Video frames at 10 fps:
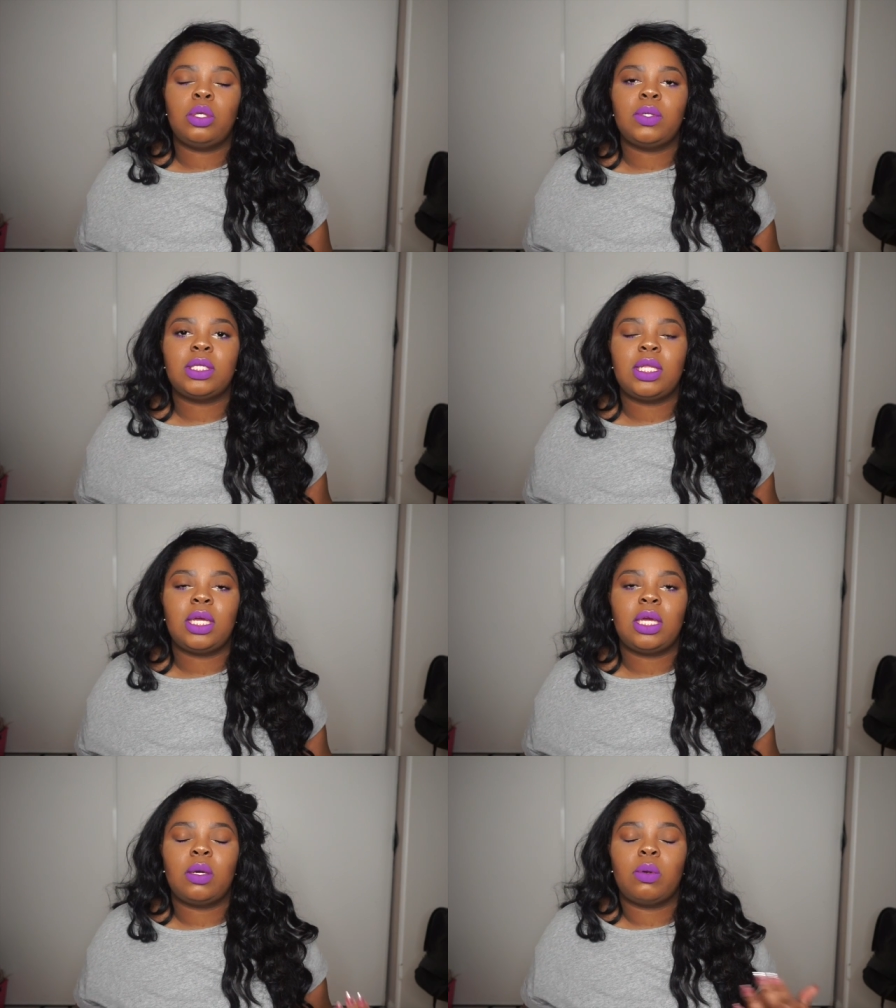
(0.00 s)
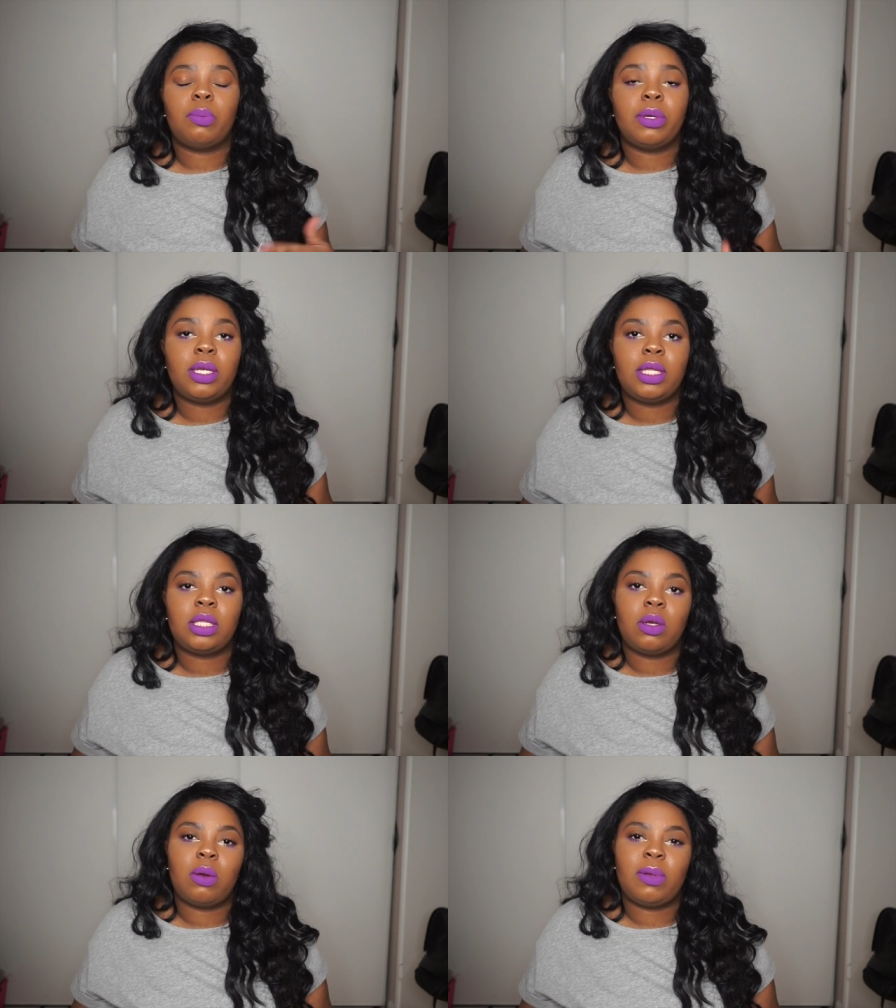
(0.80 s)
do anything or put
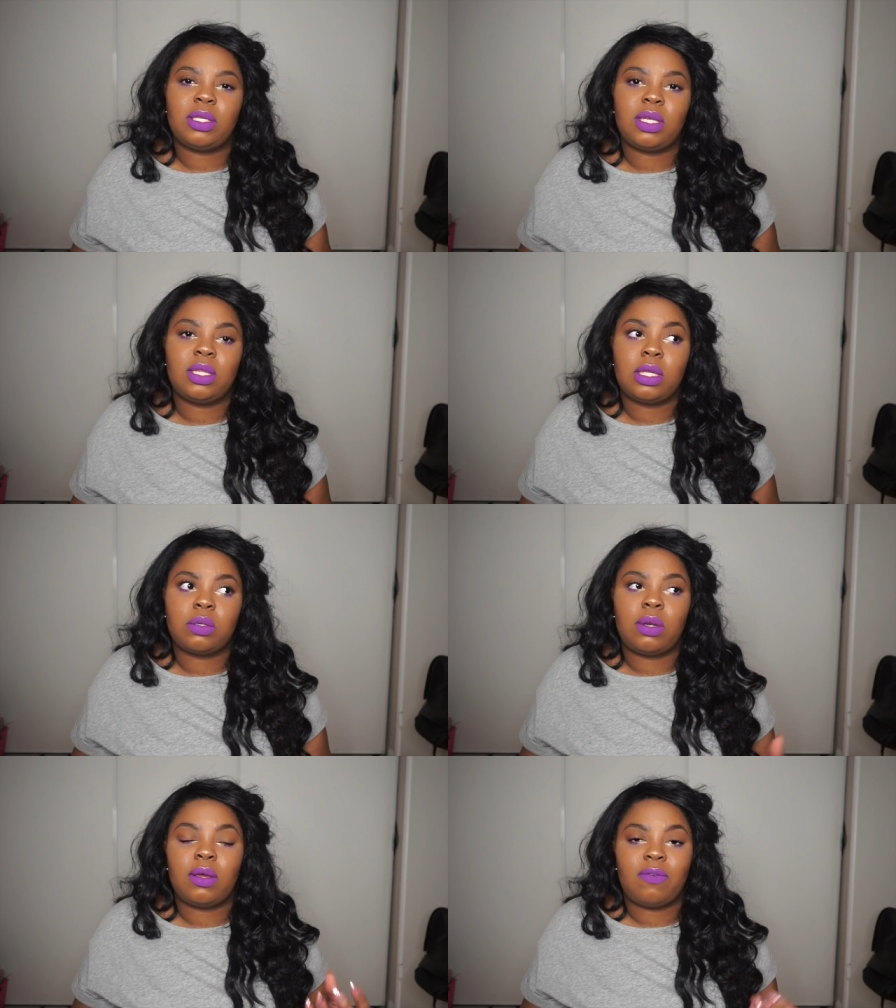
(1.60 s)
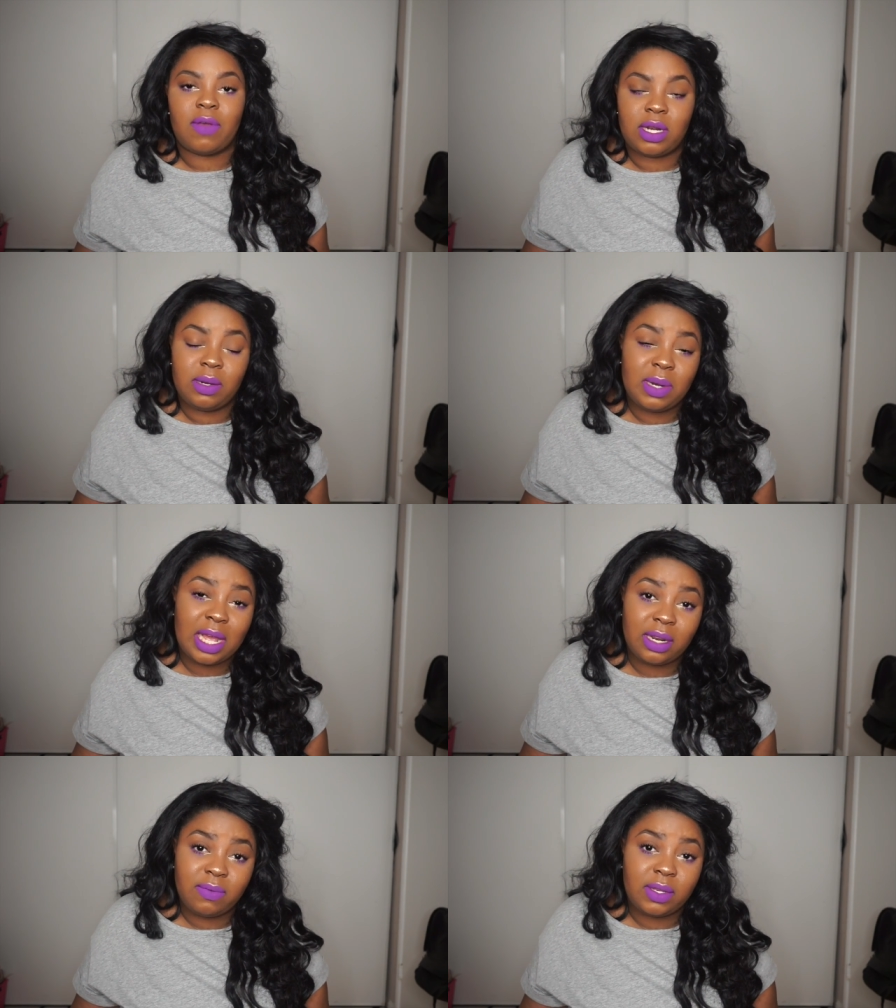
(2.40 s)
anything on my skin that's going to affect it
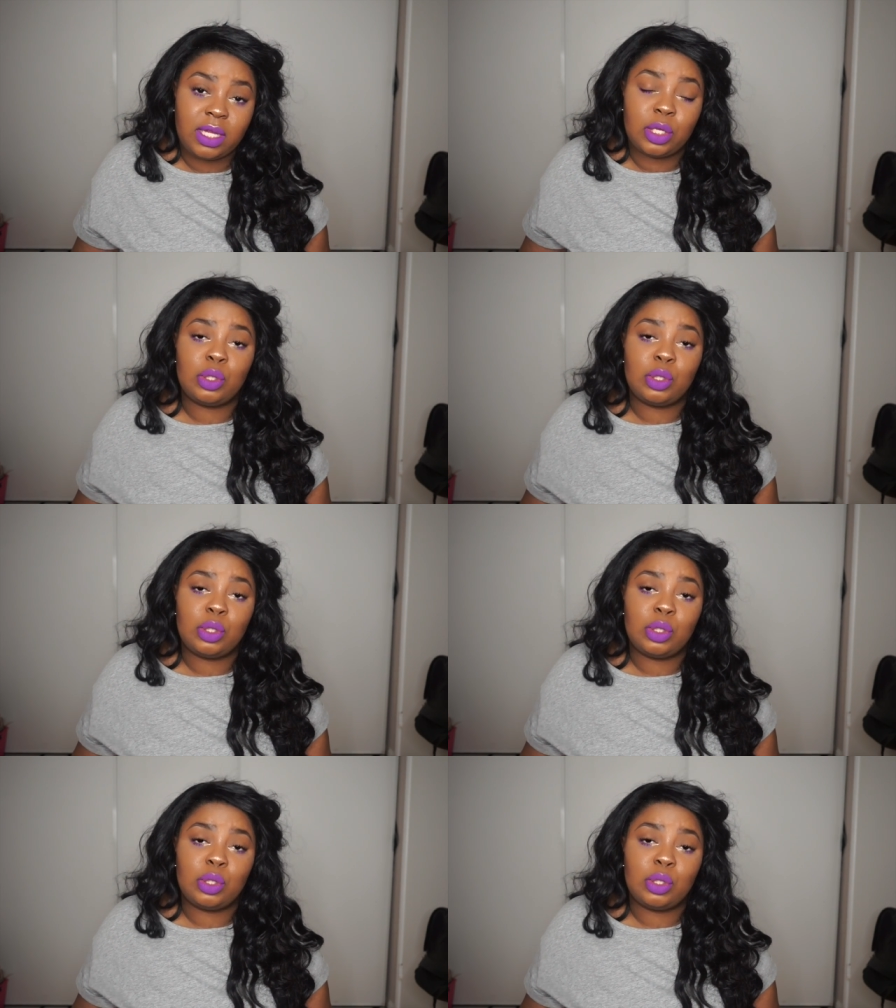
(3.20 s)
negatively.